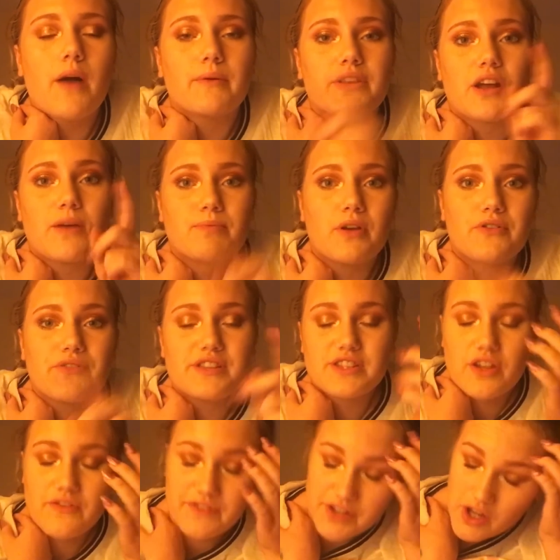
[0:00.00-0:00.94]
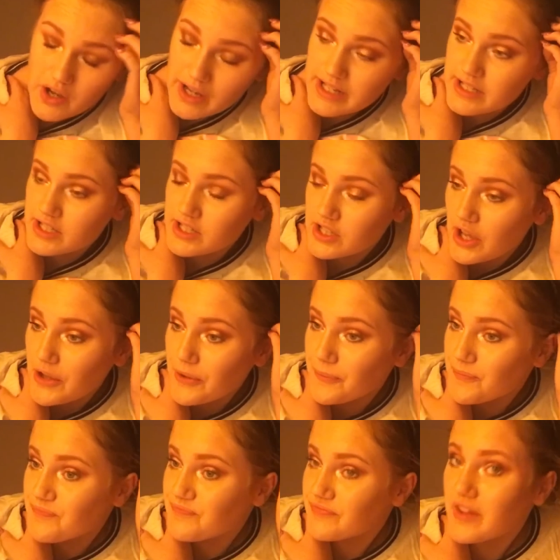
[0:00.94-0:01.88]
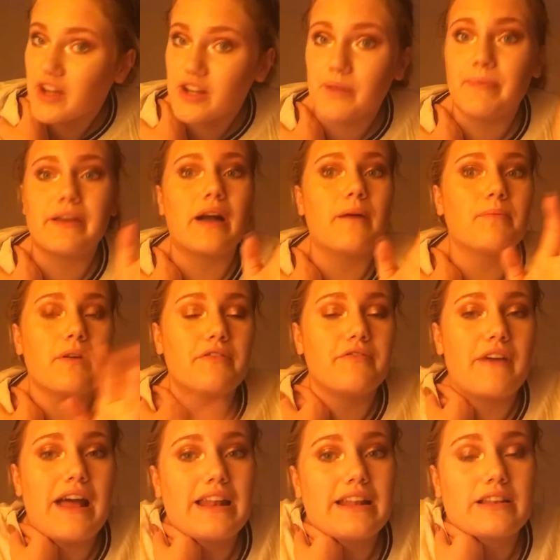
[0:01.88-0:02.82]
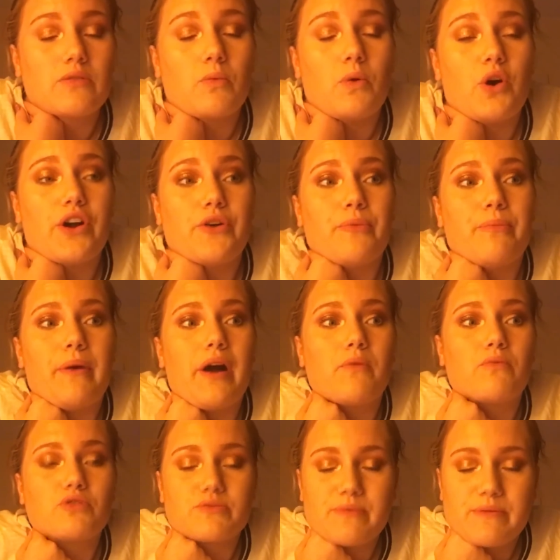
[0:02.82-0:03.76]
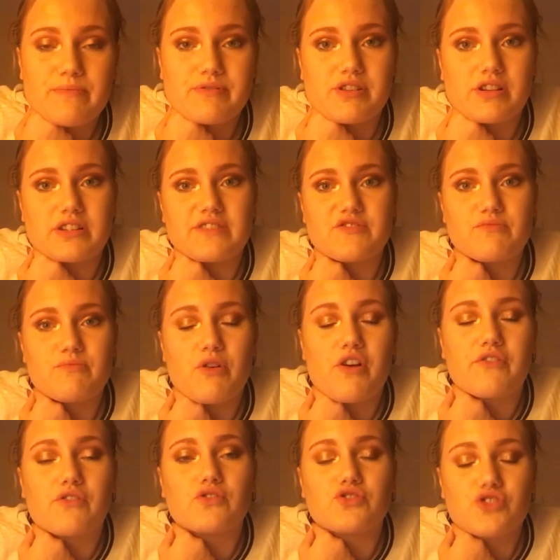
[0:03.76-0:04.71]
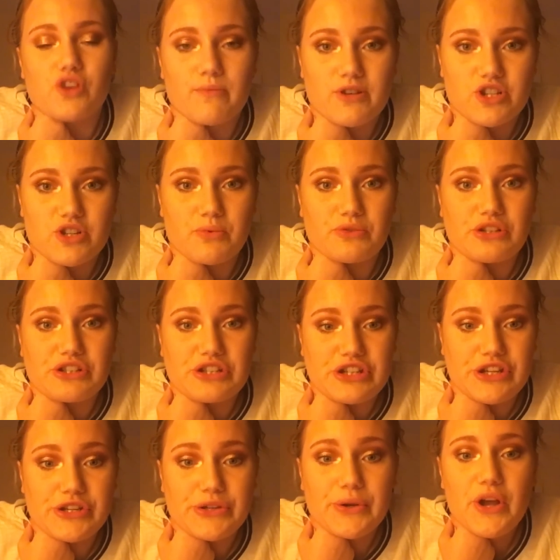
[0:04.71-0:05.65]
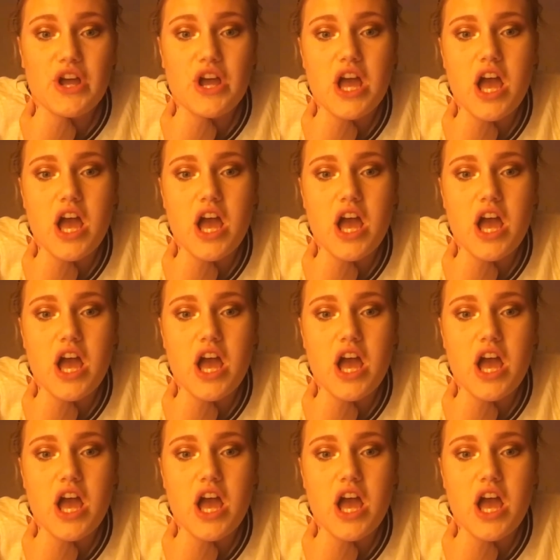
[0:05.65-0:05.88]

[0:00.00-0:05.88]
I'm going to upload this overnight. So I could be up a fair little while, but I want to be productive tomorrow. I've got so much I want to do.